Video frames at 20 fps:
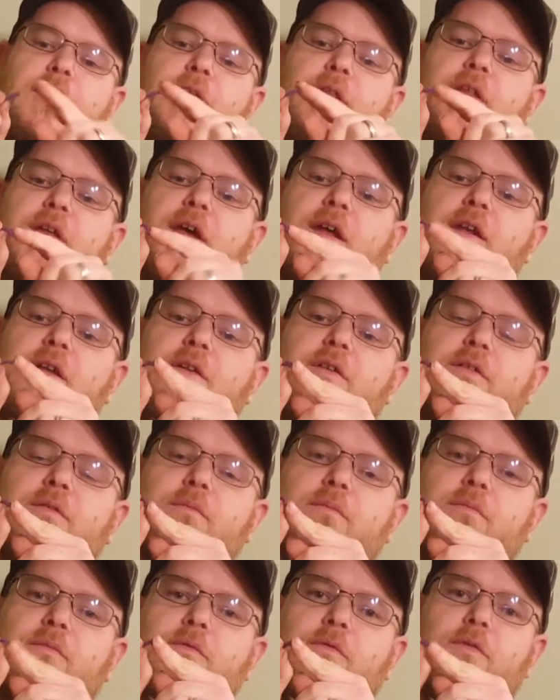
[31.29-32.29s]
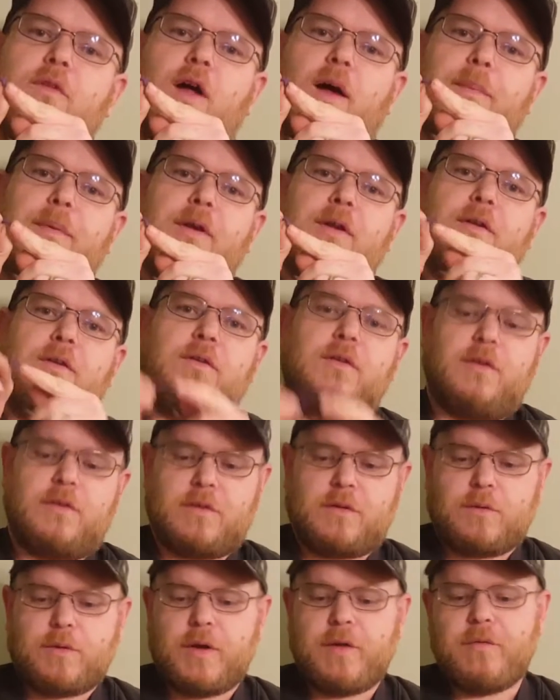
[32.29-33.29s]
the end is floppy and
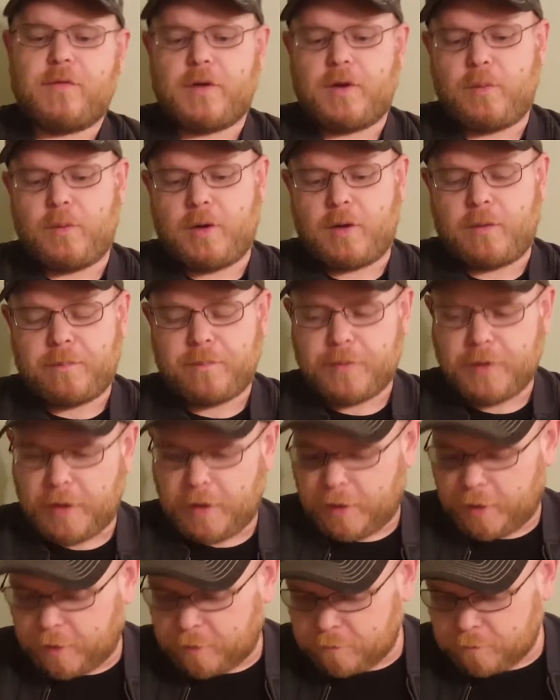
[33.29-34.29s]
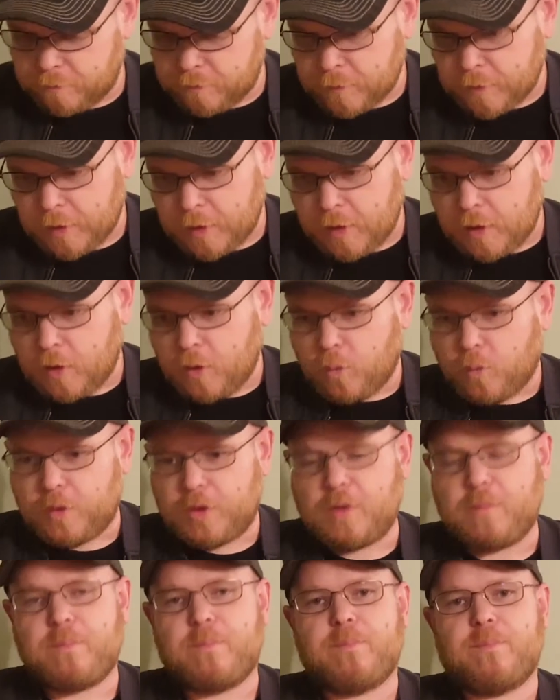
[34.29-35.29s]
doesn't thread very well. When
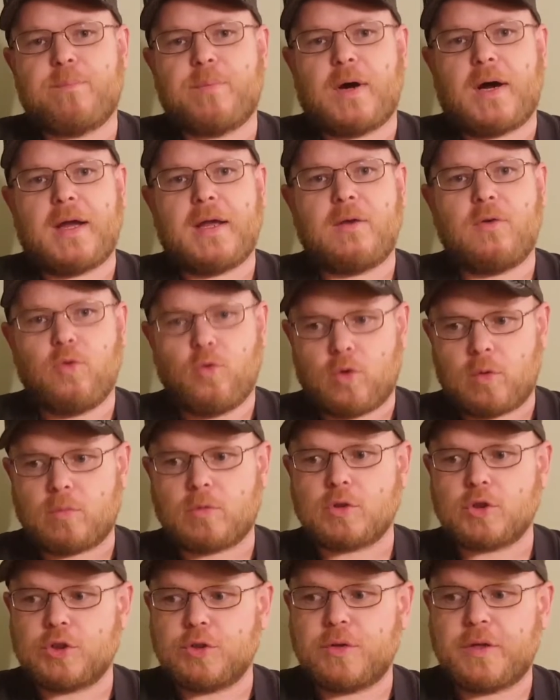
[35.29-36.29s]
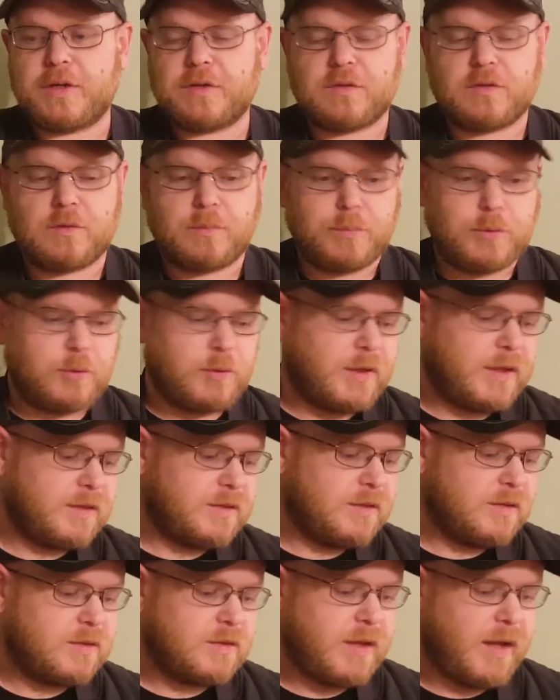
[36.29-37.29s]
you buy normal shoelaces or
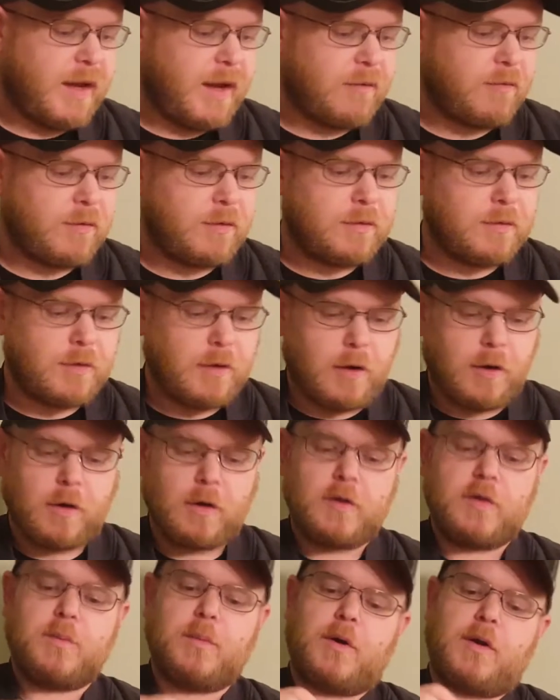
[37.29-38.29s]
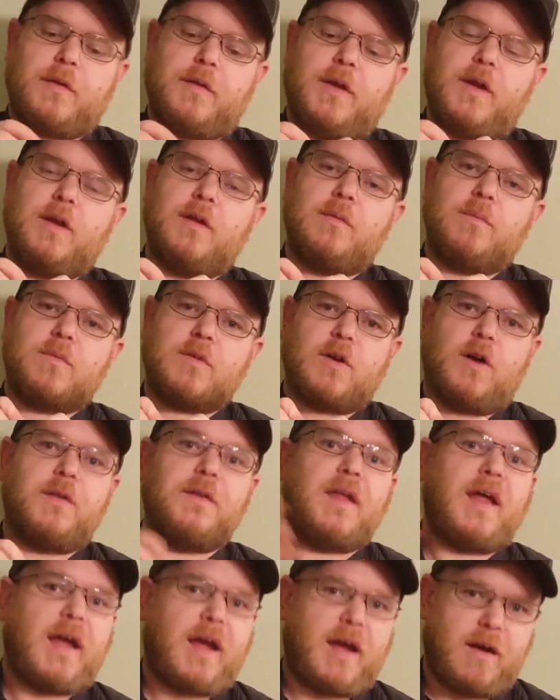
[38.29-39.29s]
bootlaces, they have a hard spot on the end. It's called
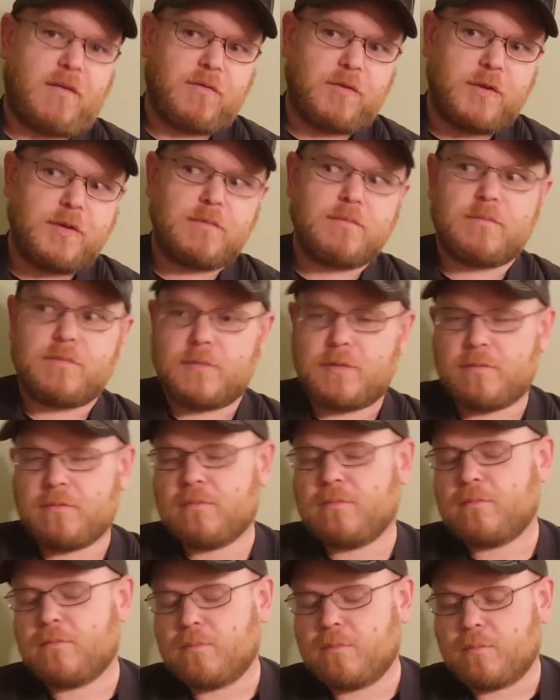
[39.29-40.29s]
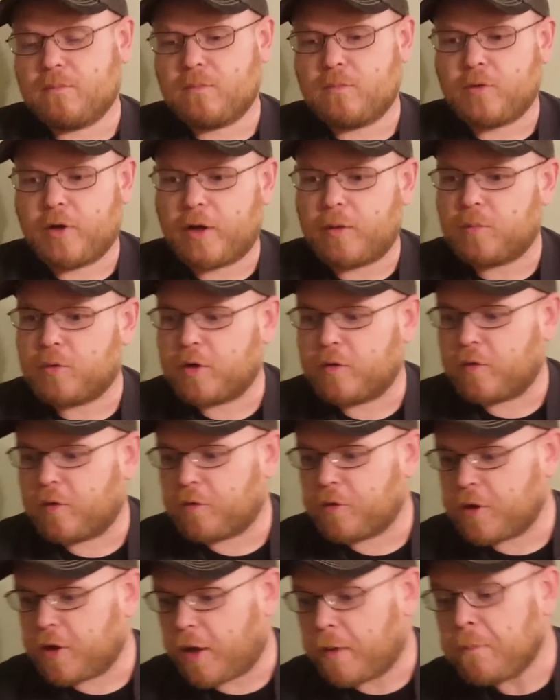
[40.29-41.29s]
an avlet. Random trivia
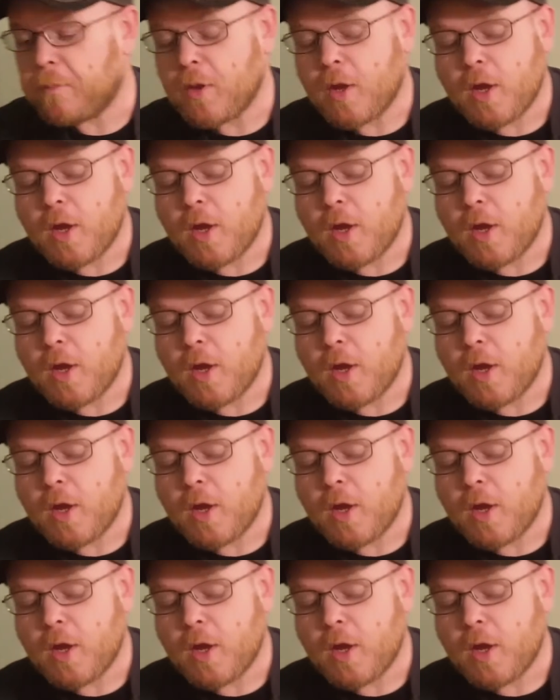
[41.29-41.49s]
for the day.